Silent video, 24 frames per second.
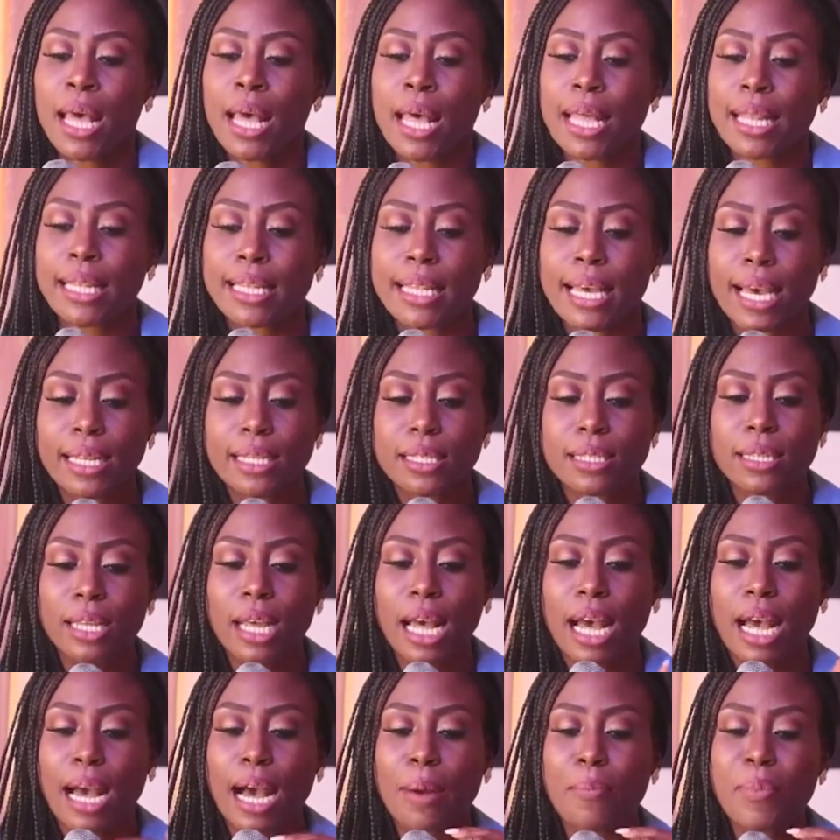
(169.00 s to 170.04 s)
that
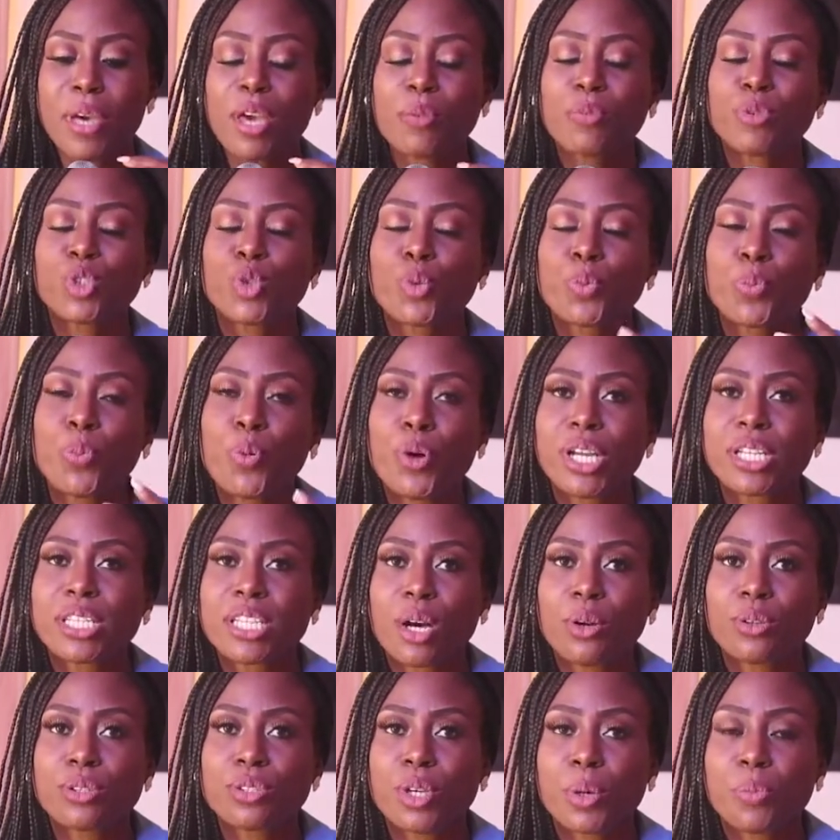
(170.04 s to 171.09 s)
I'm able to point
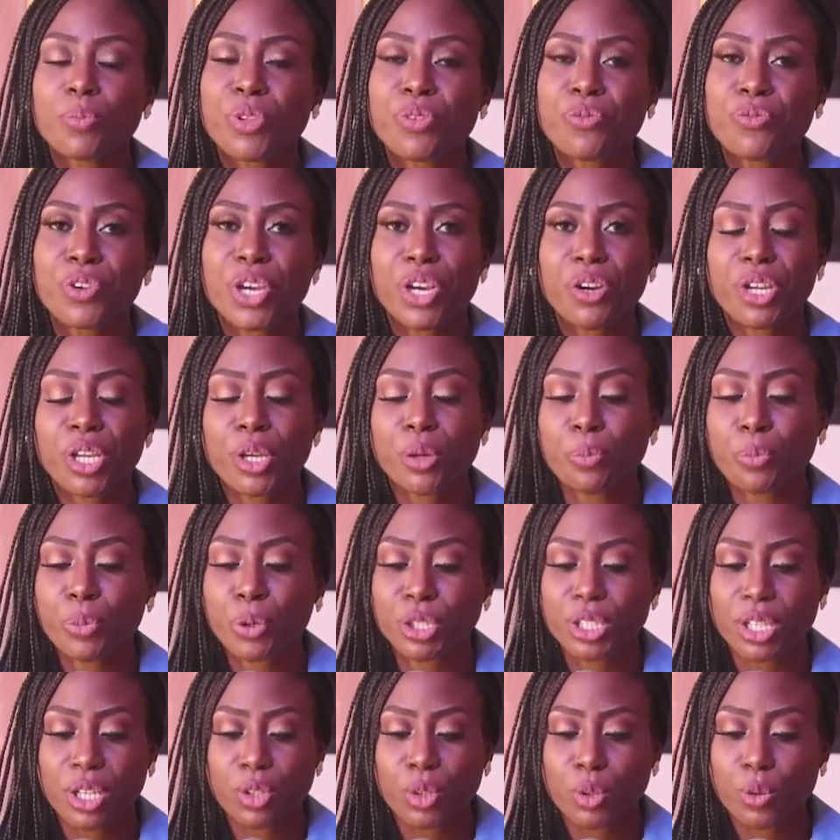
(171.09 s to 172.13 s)
out something very
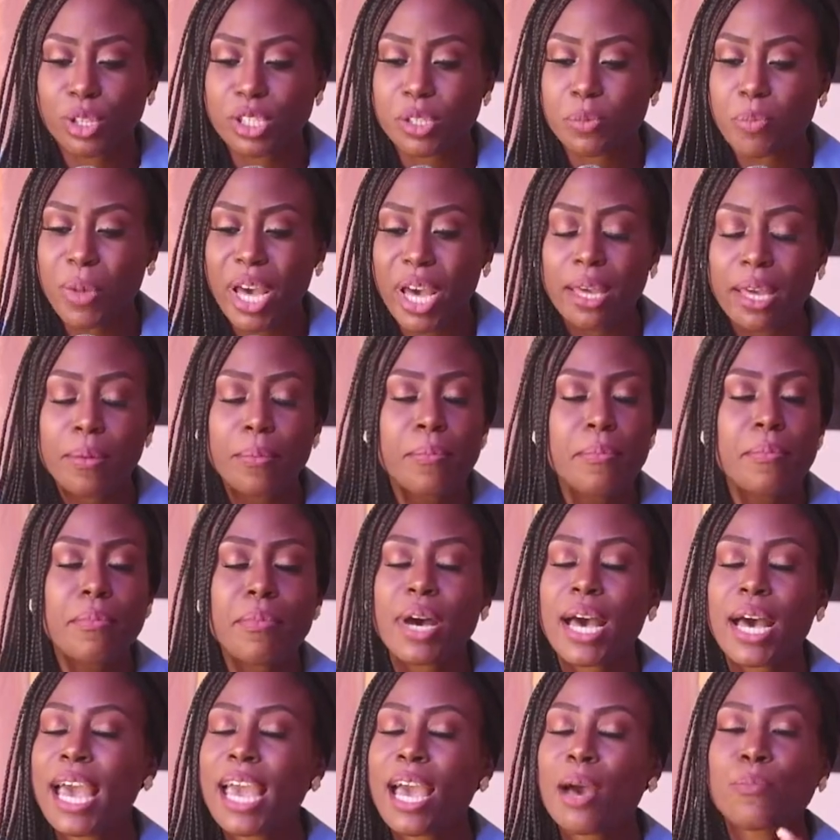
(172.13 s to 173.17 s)
important to us. My,
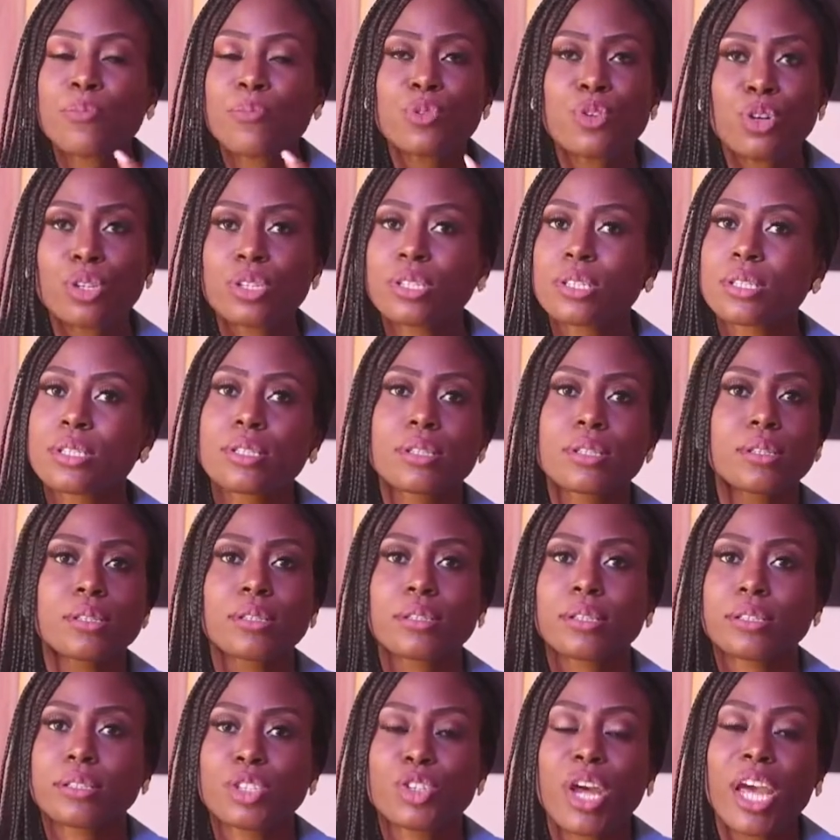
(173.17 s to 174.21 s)
my, I am not
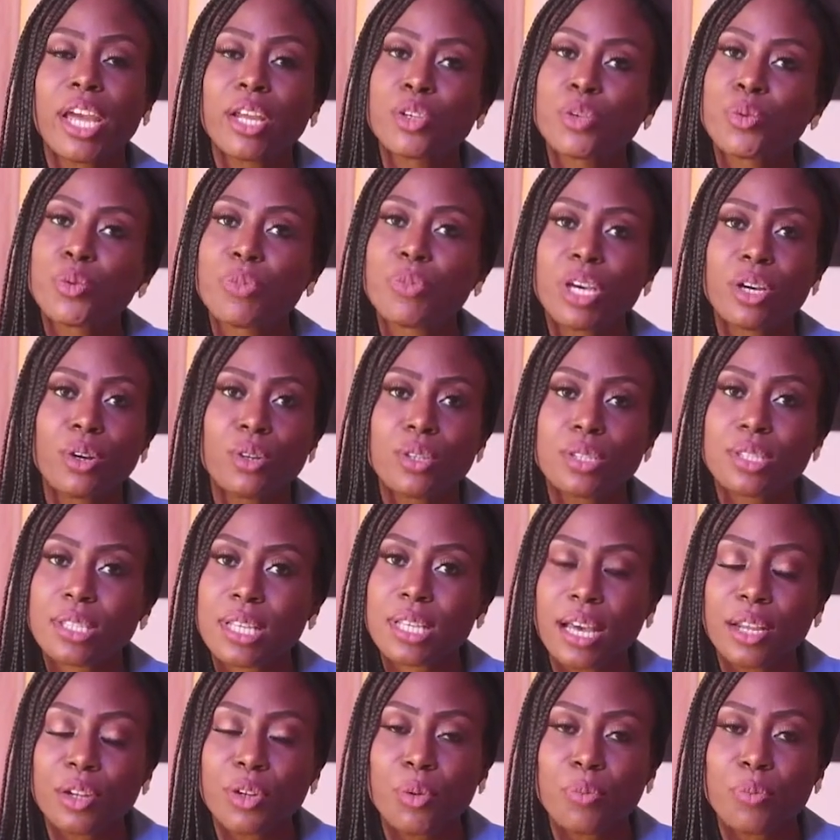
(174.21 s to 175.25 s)
trying to make us
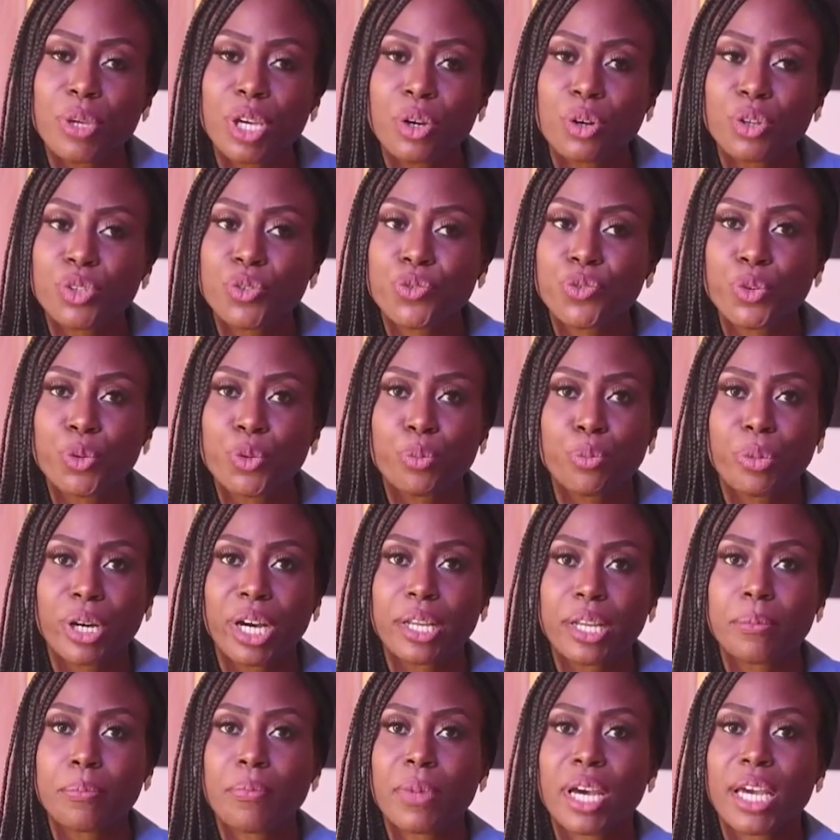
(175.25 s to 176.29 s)
sad or make us feel
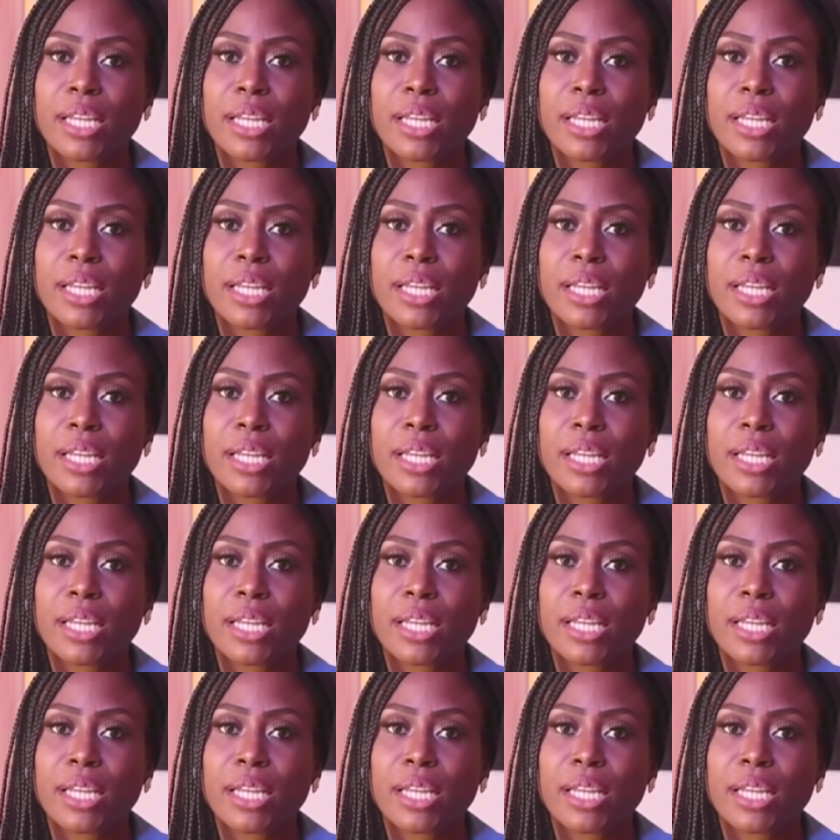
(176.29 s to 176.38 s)
bad. My